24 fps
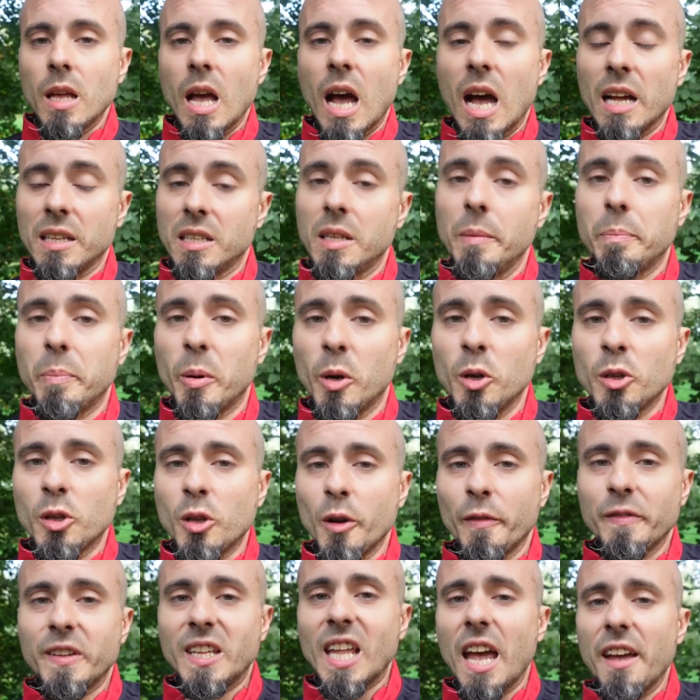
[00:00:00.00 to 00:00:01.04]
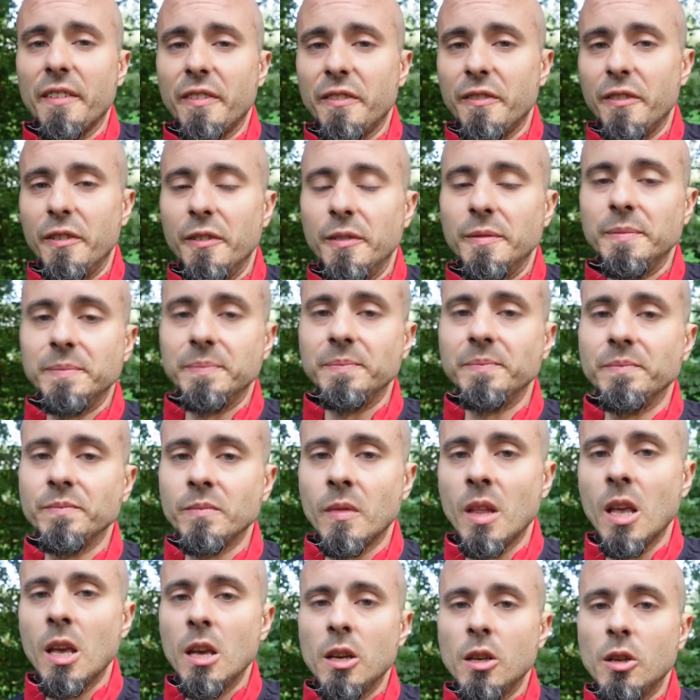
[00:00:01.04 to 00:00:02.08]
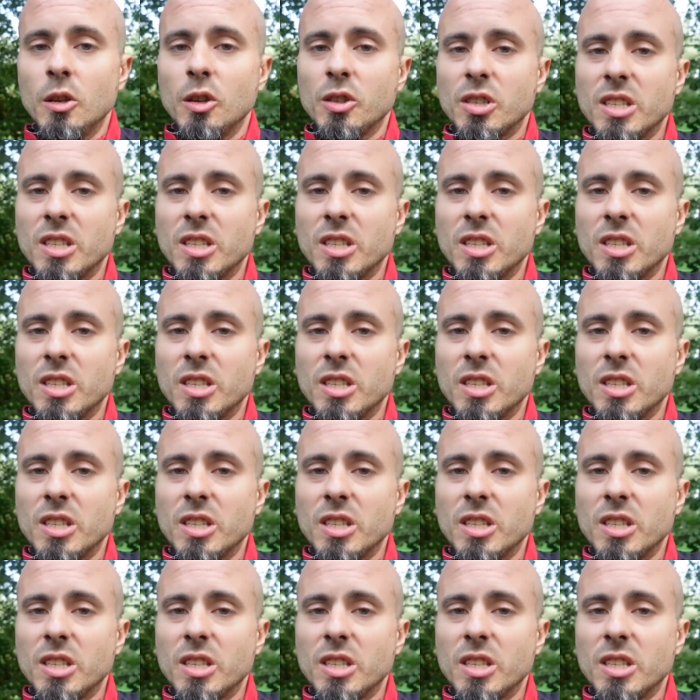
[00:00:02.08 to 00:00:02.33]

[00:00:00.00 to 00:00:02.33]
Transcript: At the point of death, you